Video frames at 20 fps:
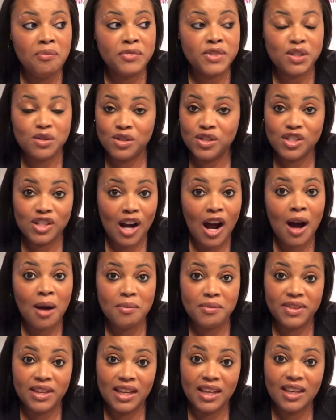So
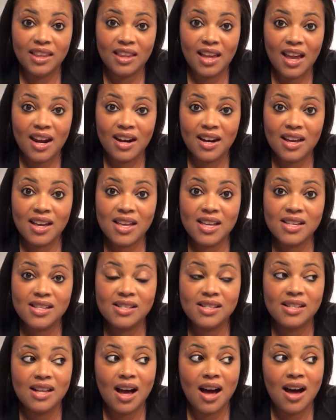stop thinking that it
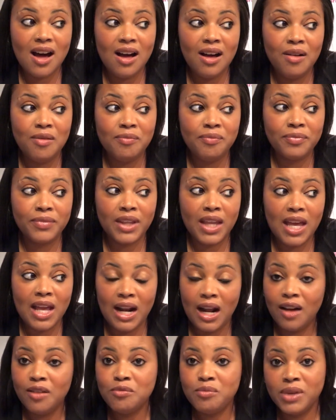is.
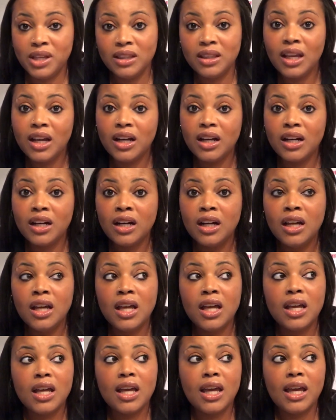And I've been there,
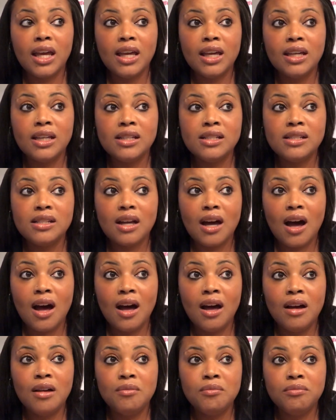and
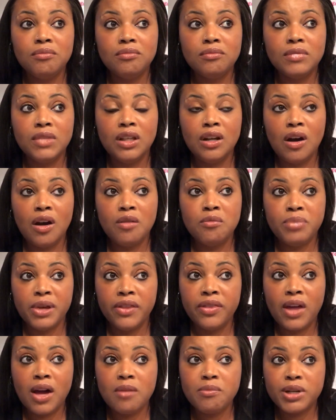I've
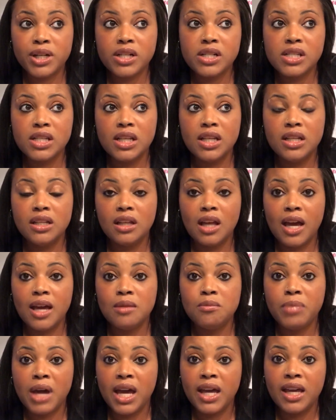been that person
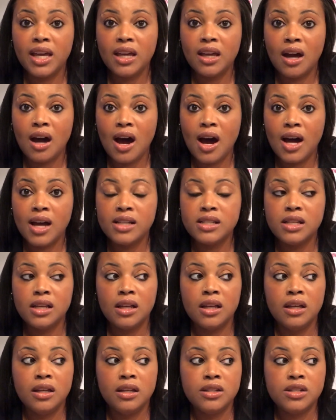like begging God
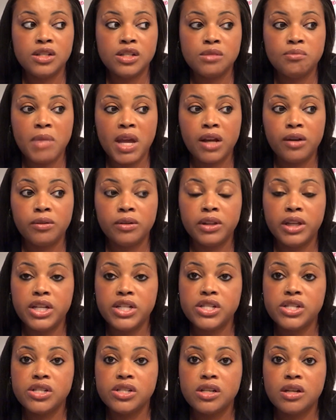to just make a
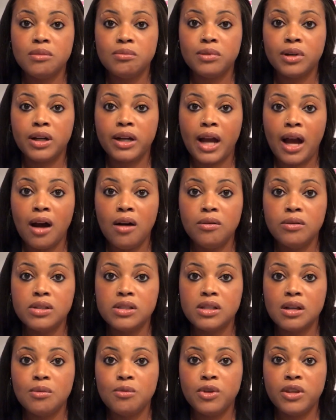relationship work out
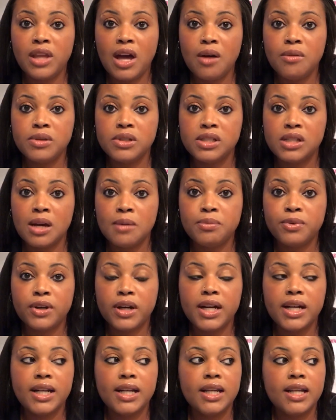with someone that was
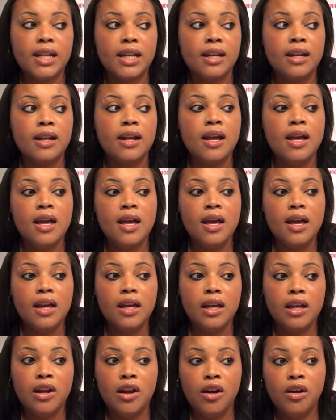separated, and
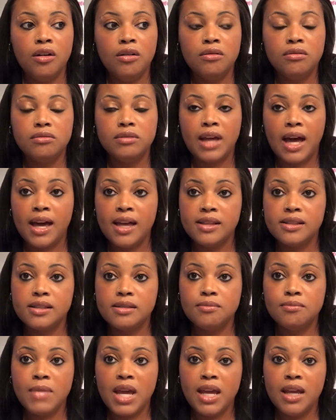
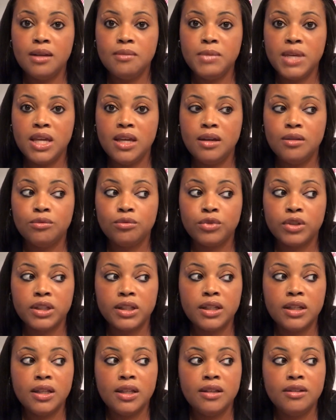that's made me
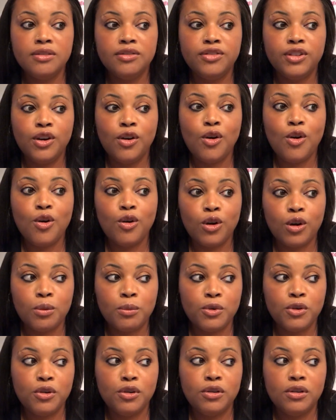really feel
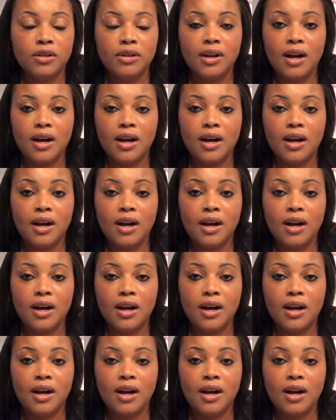horrible.